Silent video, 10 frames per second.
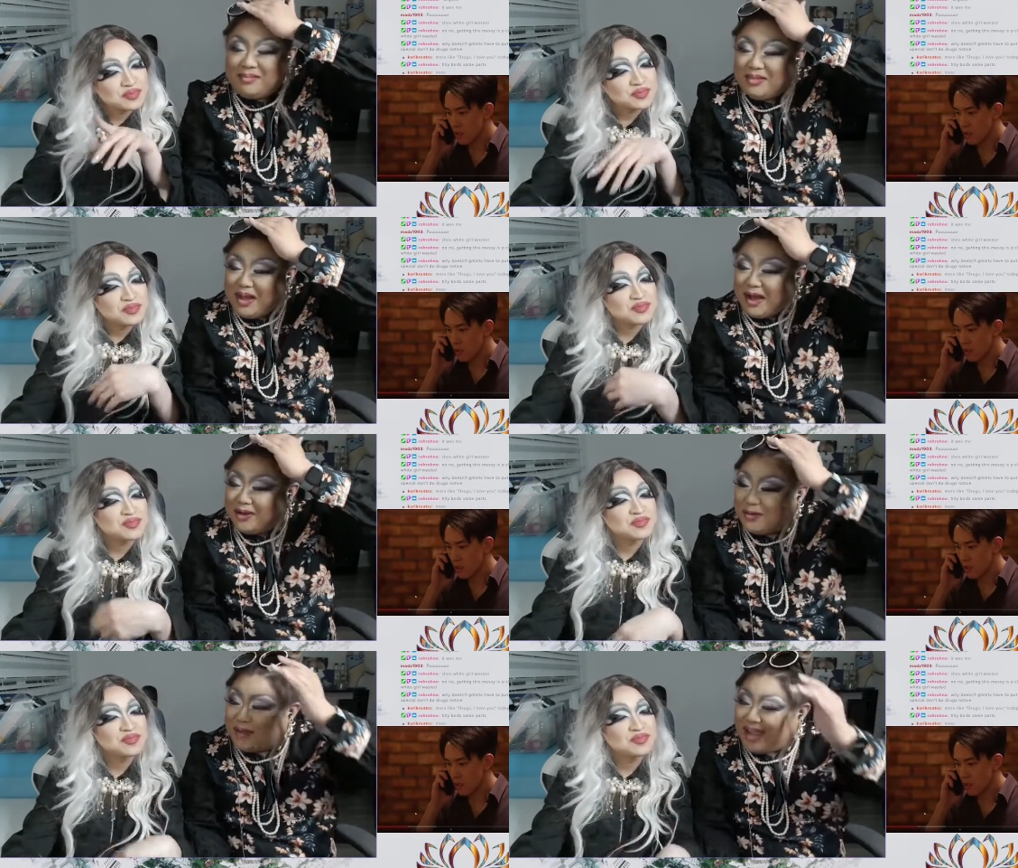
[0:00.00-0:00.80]
Speaker 1: I'm not
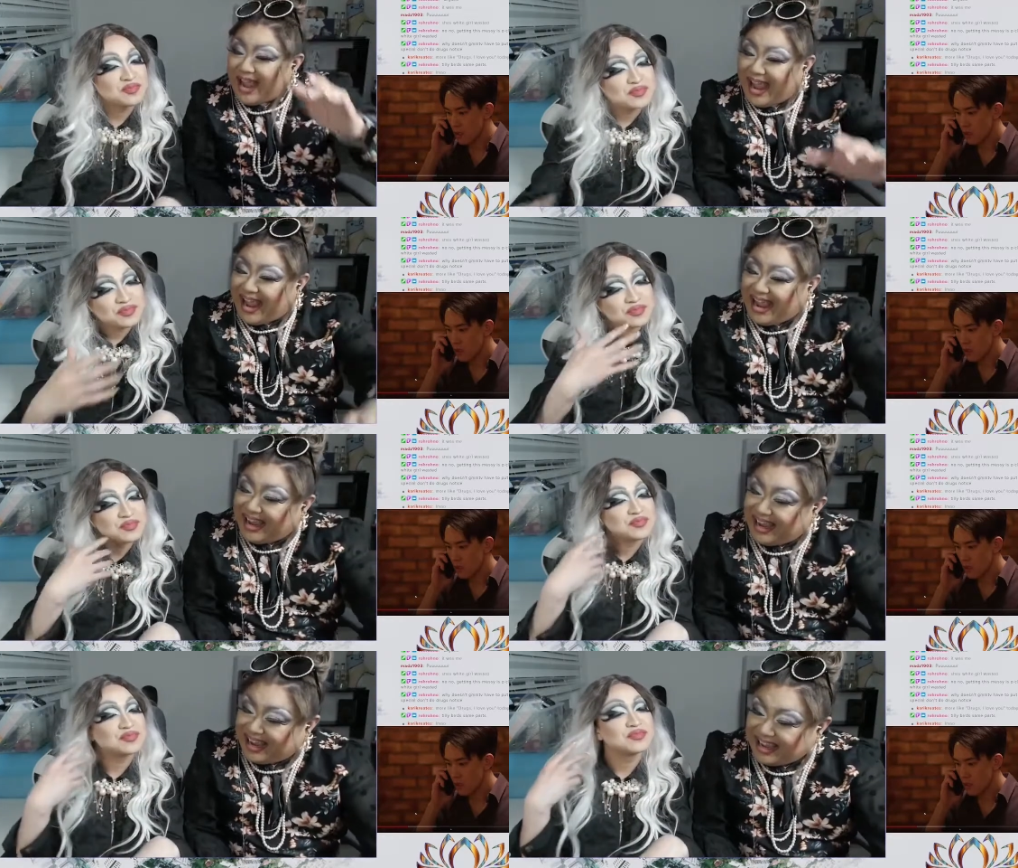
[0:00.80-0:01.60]
okay.
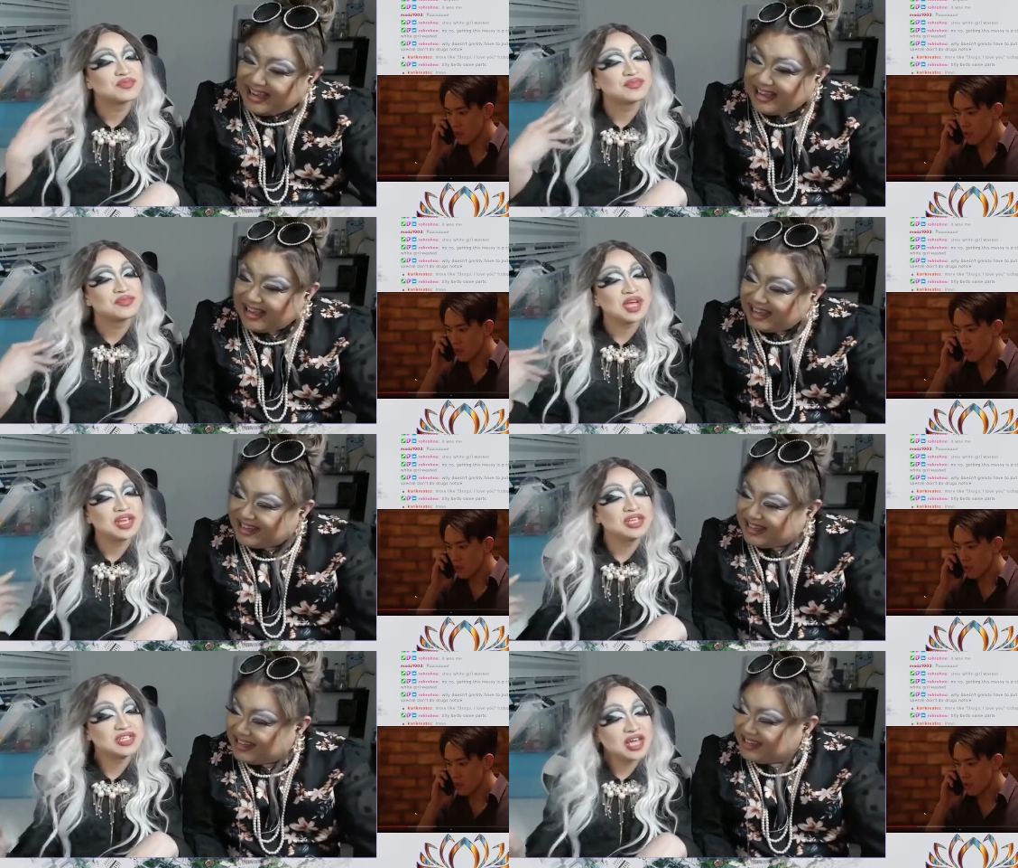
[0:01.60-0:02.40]
And
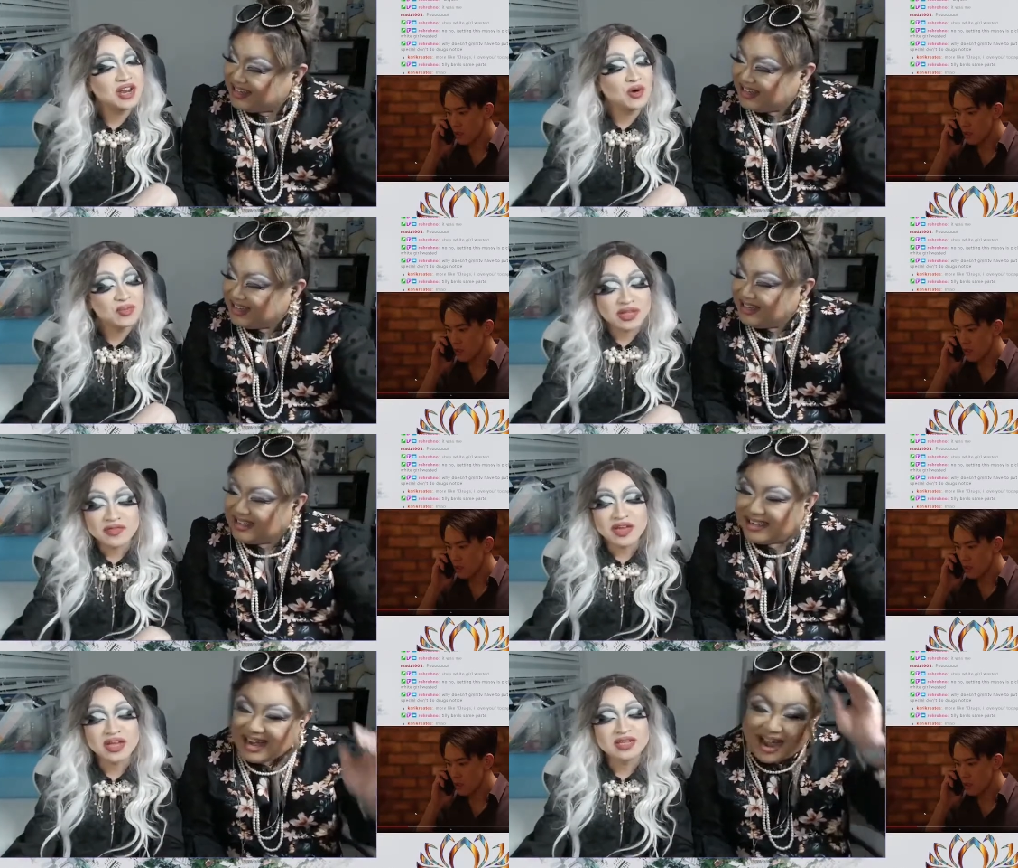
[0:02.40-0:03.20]
he said
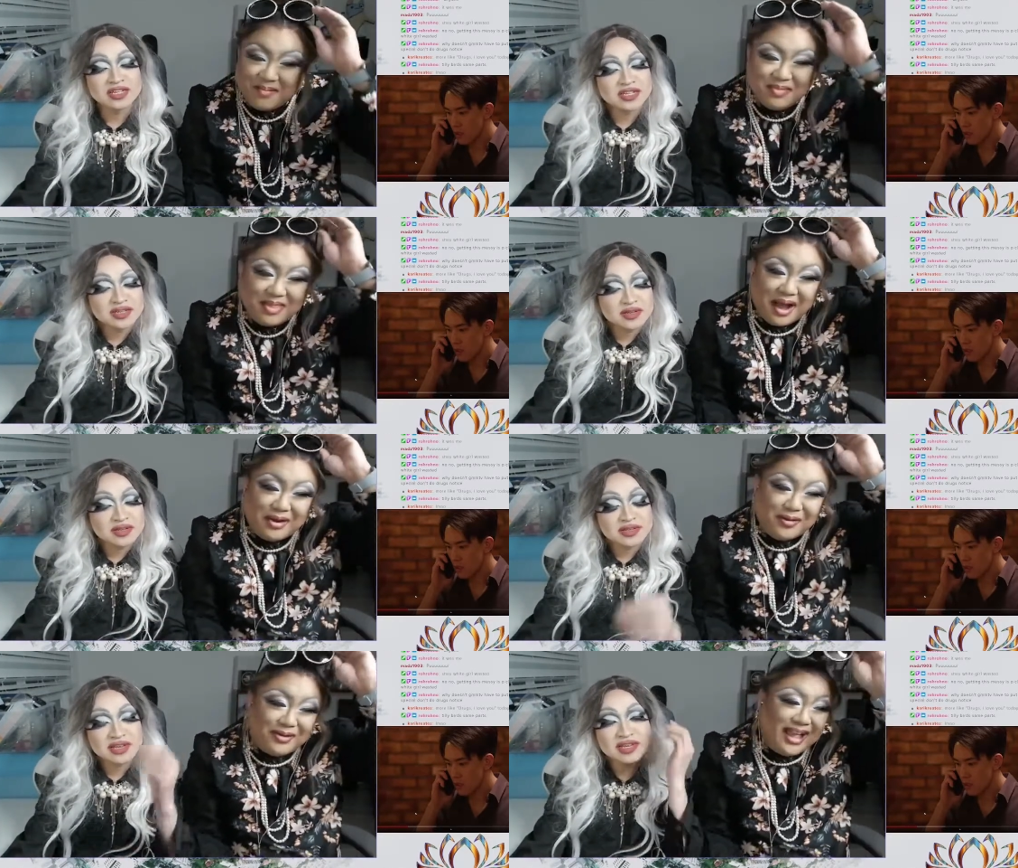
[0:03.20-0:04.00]
OnlyFans.
Speaker 2: I'm not
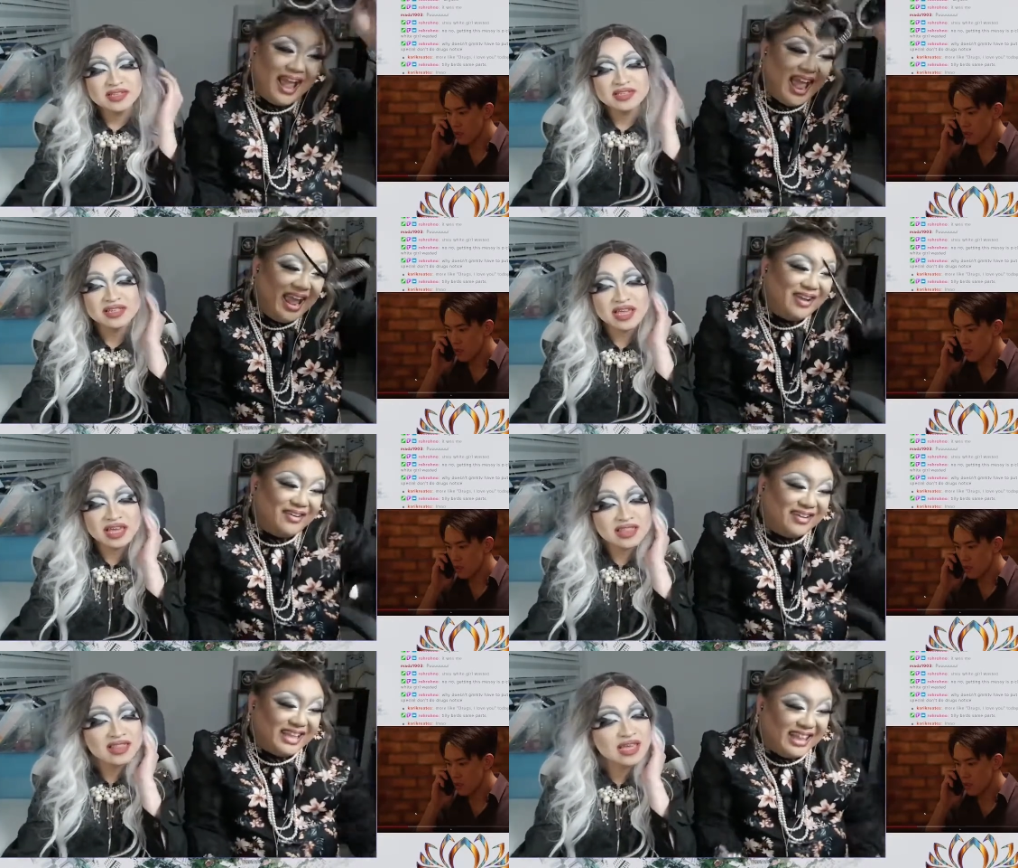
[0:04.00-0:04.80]
okay.
Speaker 1: They,
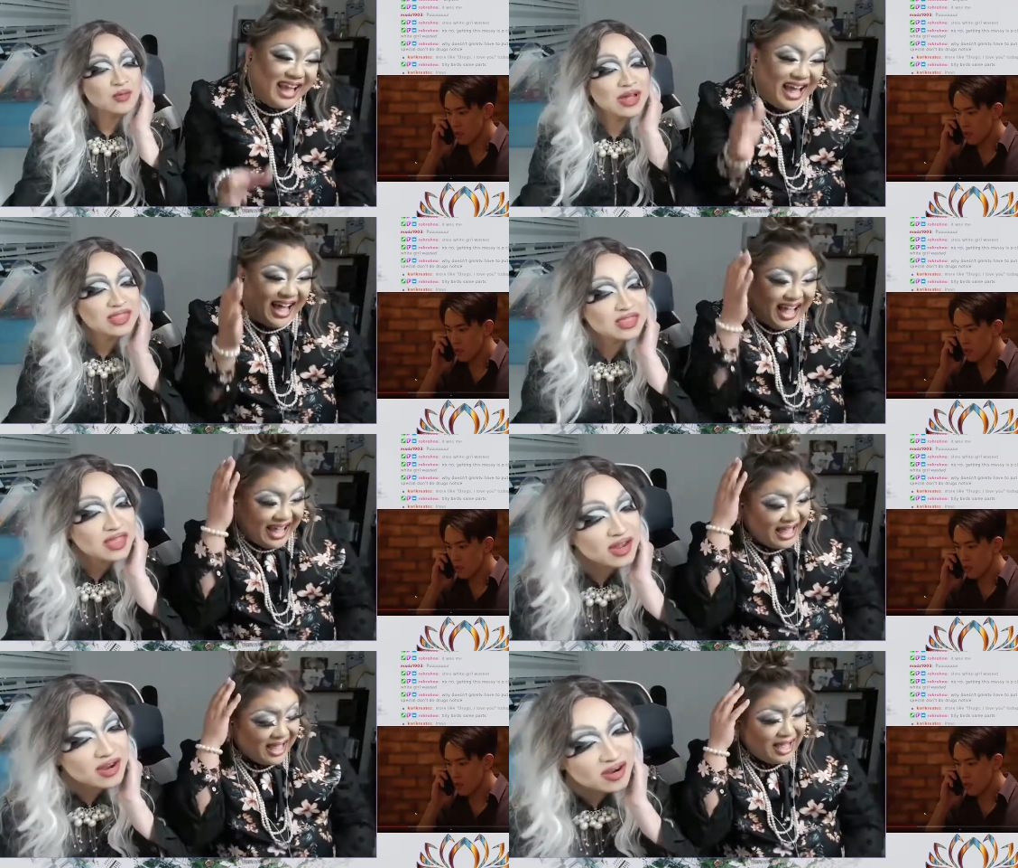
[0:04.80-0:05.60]
they, they went
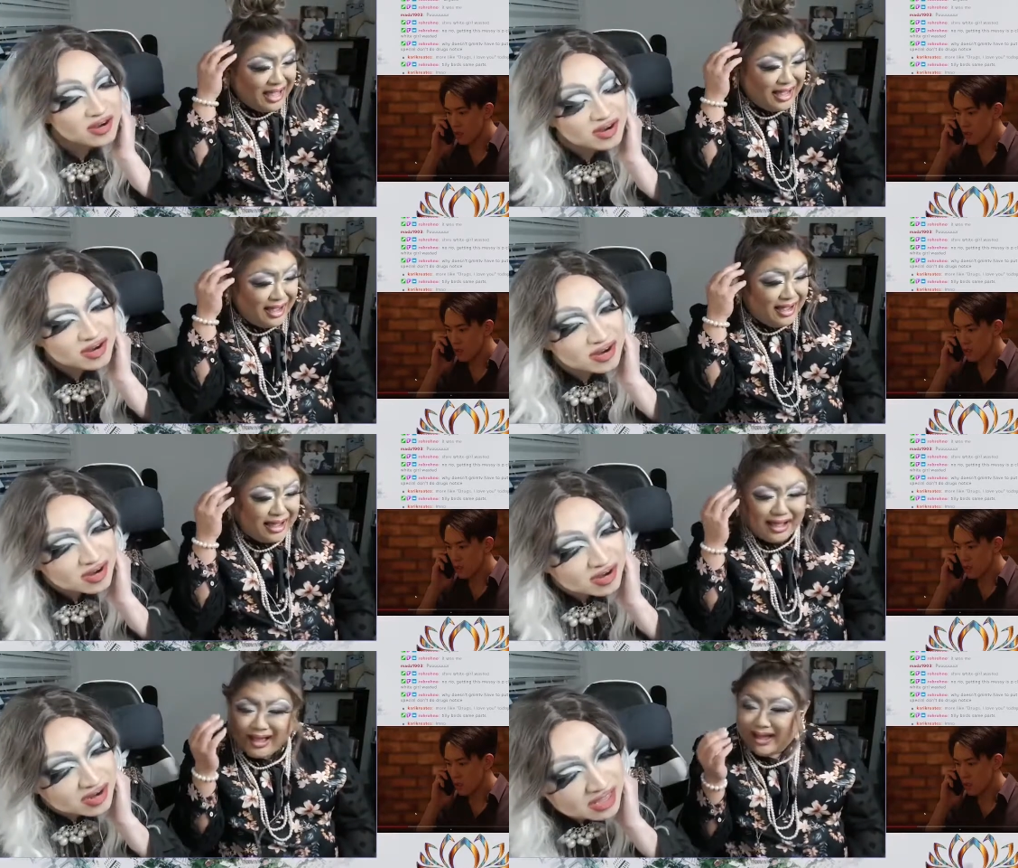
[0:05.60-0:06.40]
there.
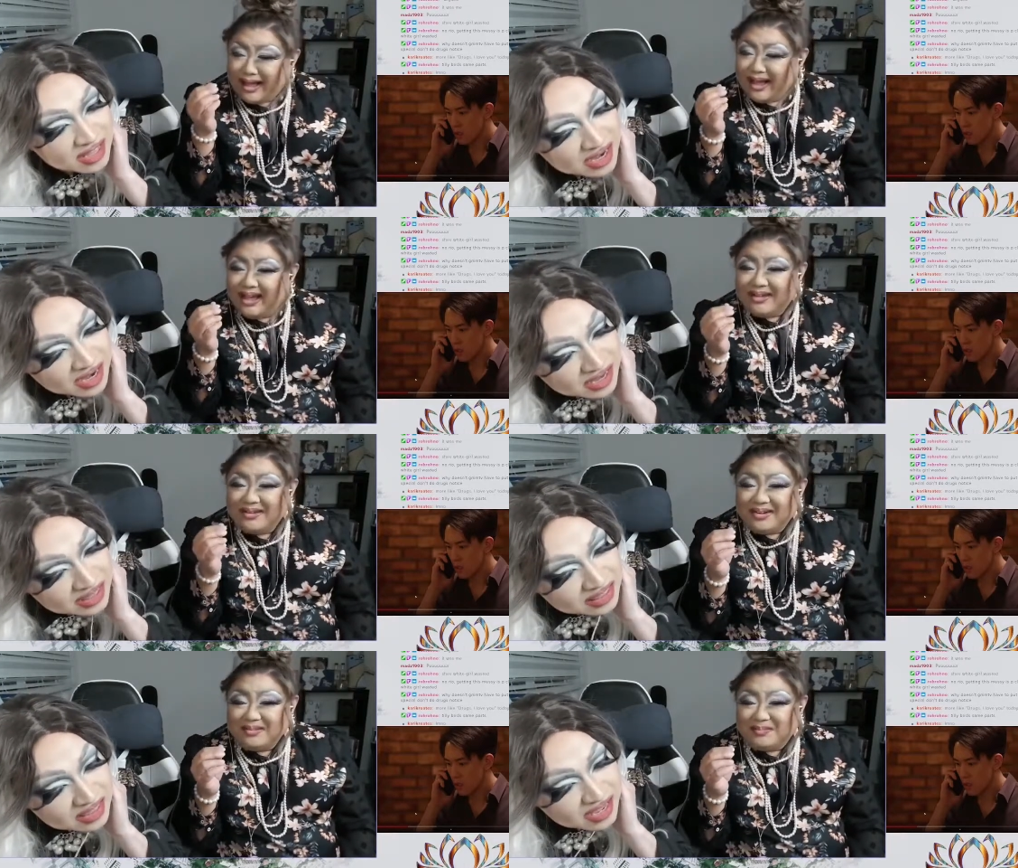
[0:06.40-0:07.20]

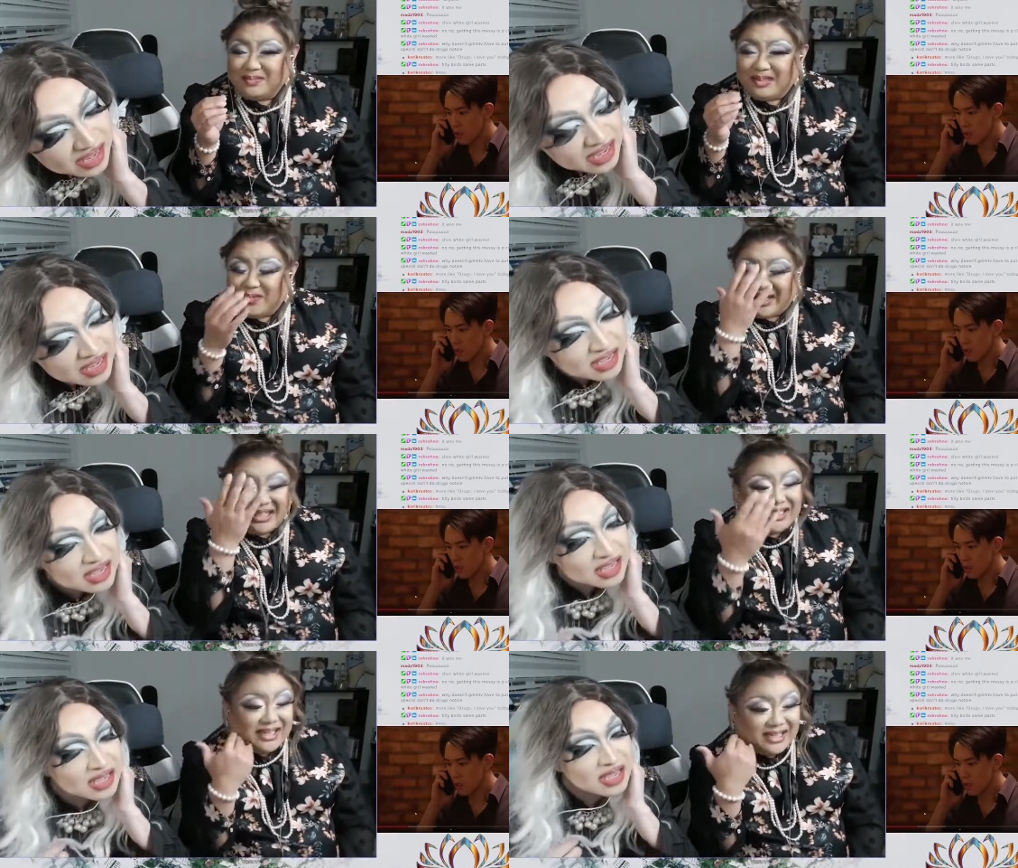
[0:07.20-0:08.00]
They...
Speaker 2: Did we
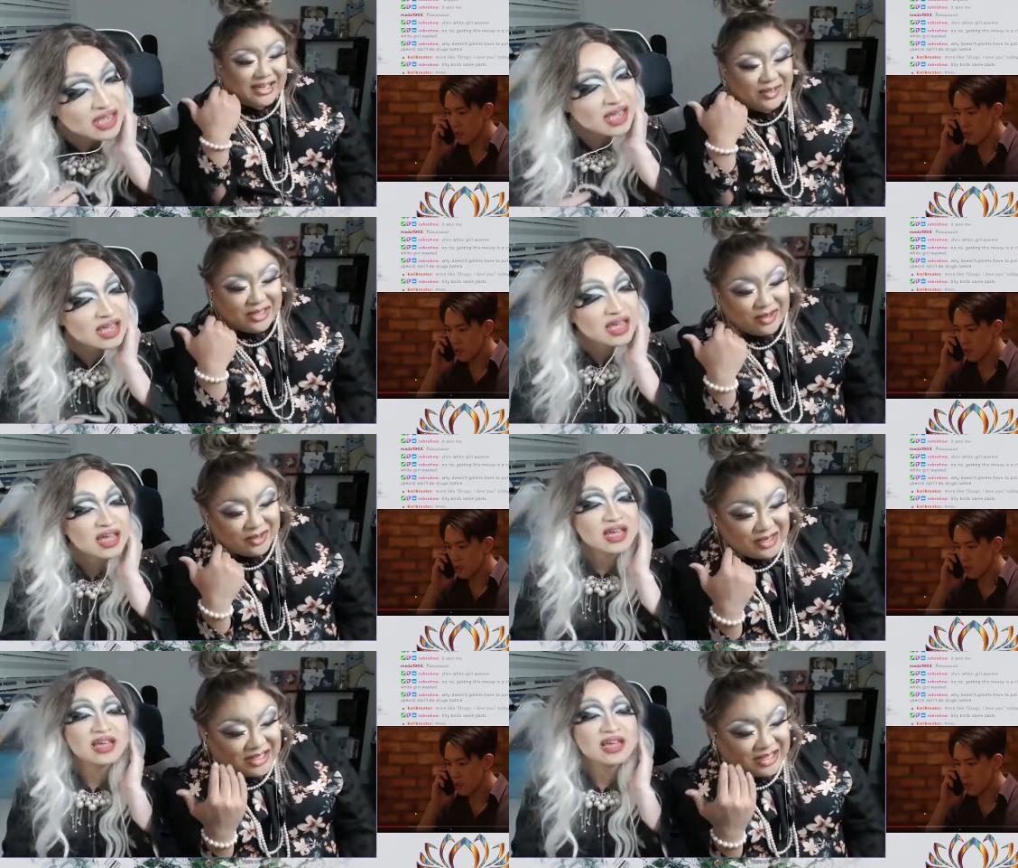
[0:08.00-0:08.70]
just... Did, did, did